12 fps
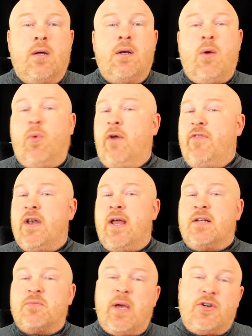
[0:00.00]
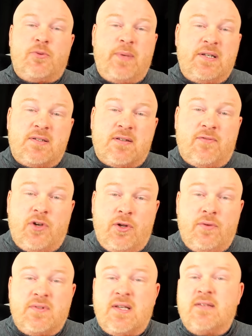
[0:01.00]
Now, one of the next major pieces of
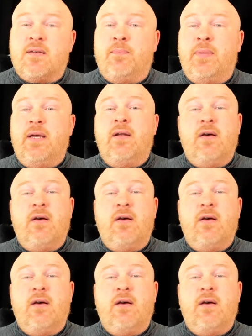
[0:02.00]
news is a bit